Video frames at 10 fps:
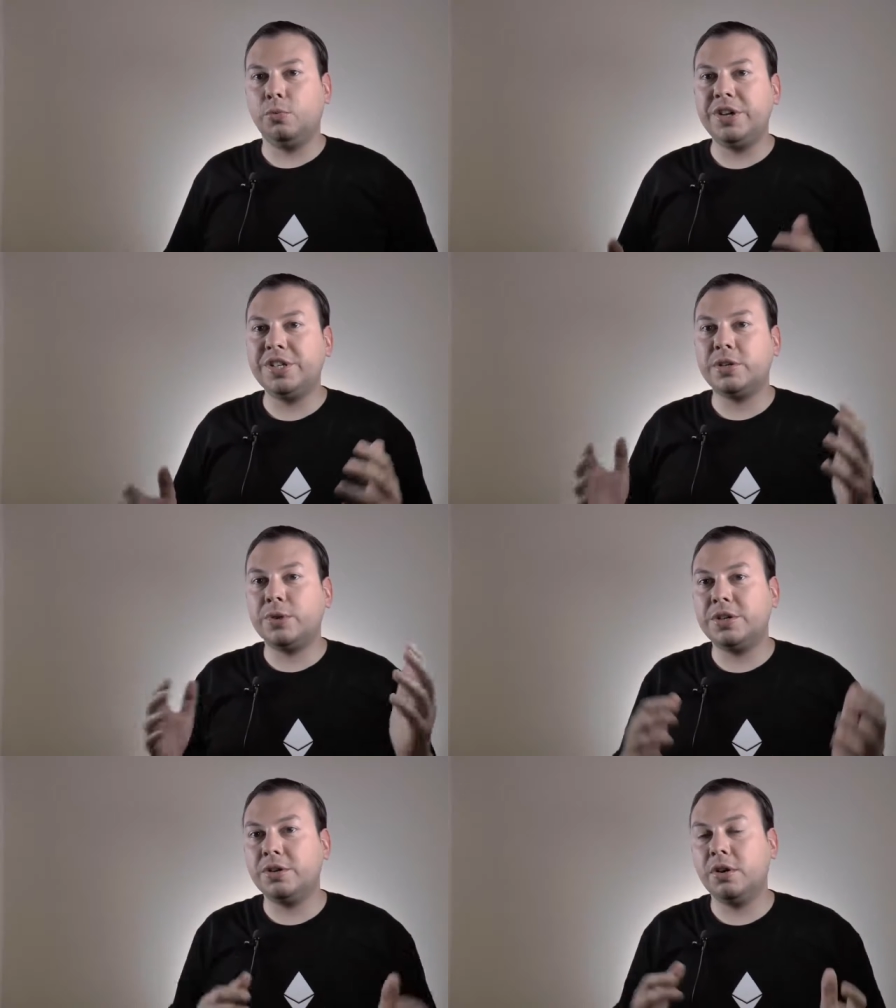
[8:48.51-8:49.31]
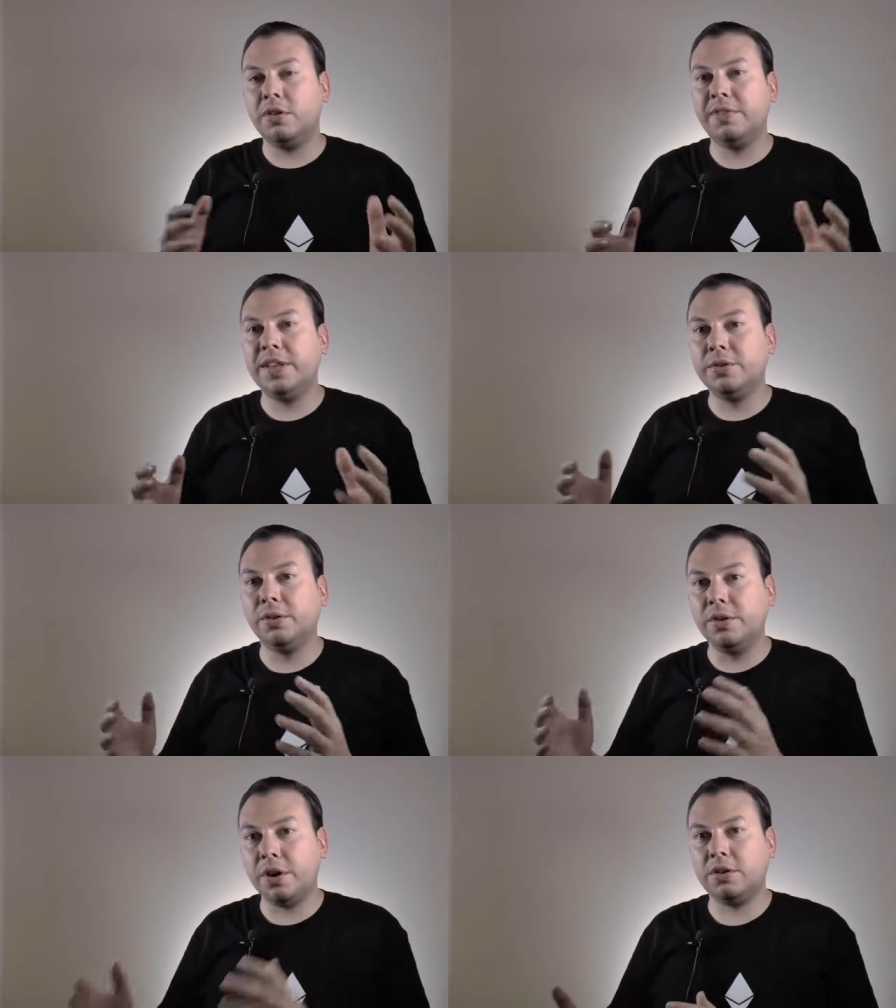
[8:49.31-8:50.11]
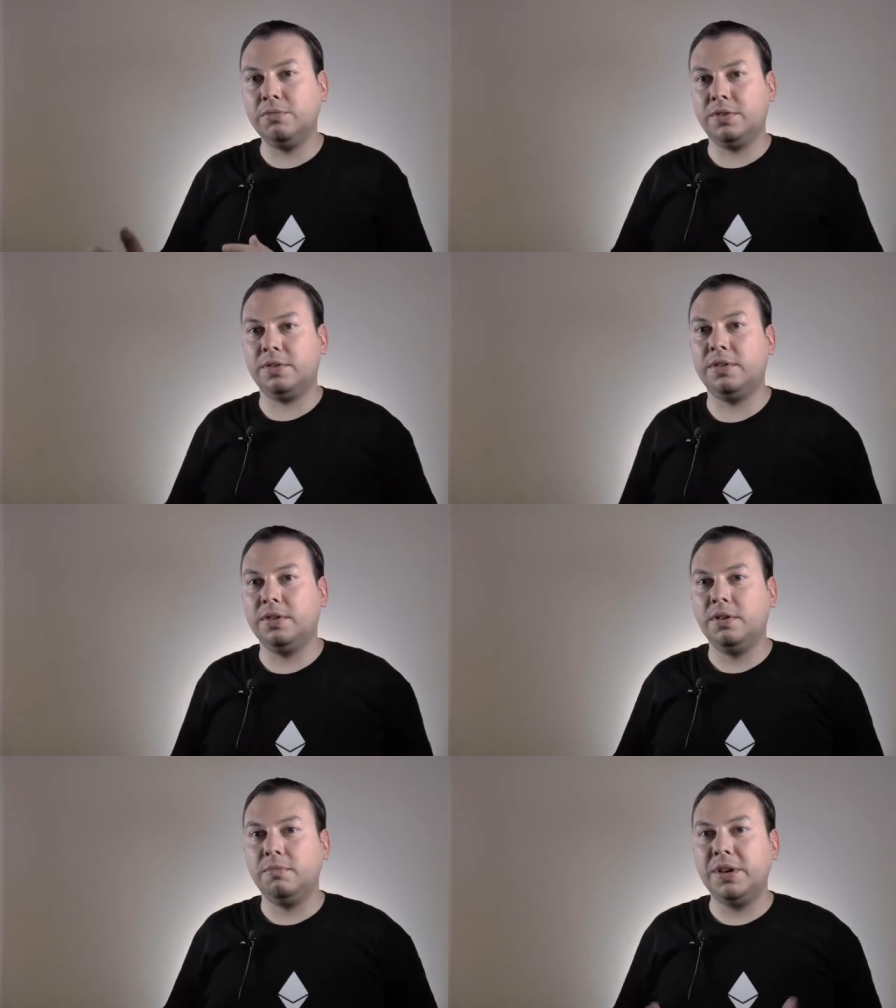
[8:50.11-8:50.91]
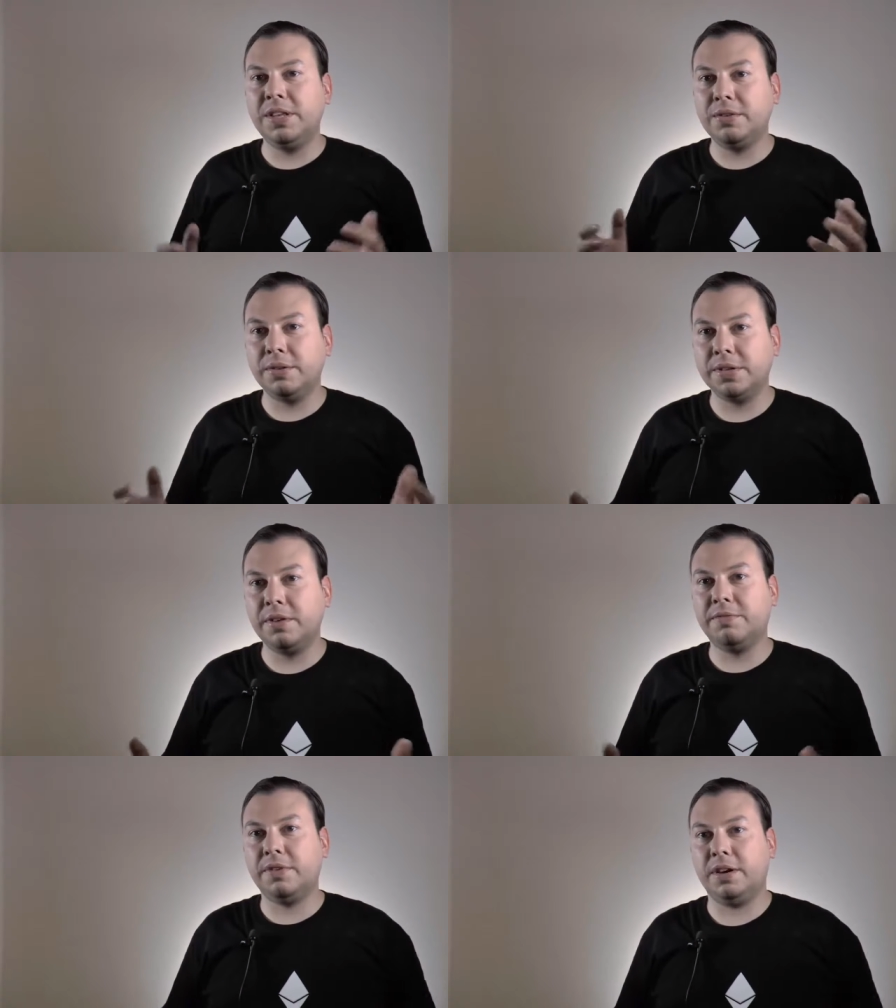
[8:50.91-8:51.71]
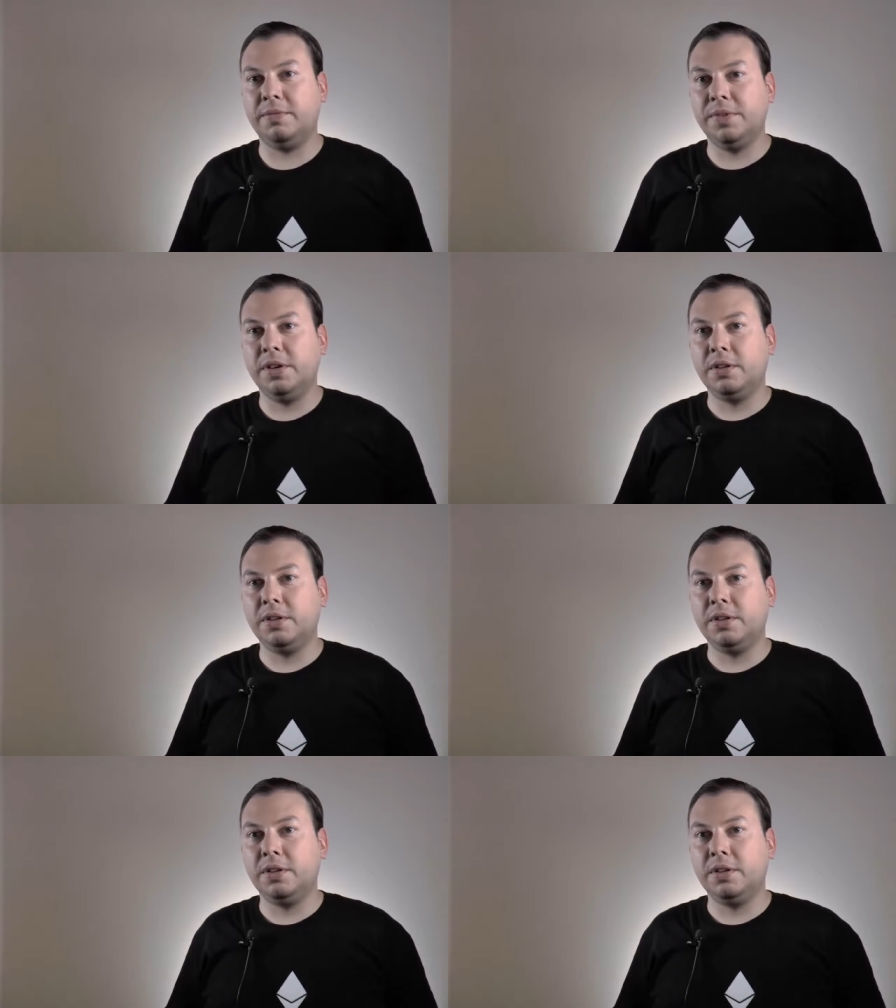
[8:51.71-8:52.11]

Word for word: registration of legal documents, medical software,